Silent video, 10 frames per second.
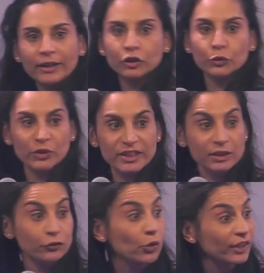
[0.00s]
the
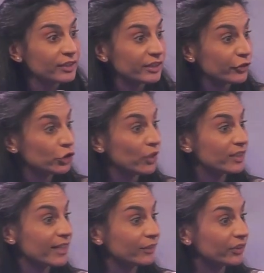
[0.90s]
risk for
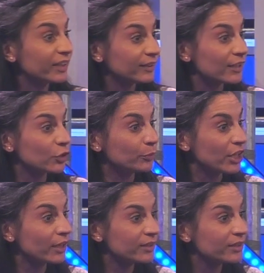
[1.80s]
individuals and the data
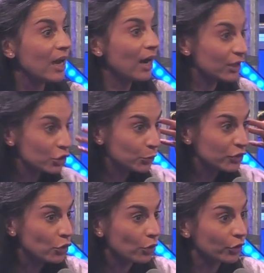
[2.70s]
subject as we
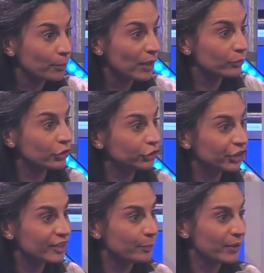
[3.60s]
talk about the
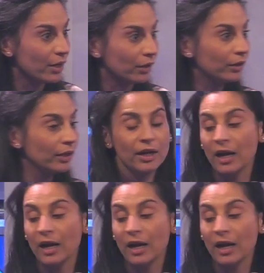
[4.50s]
GDPR,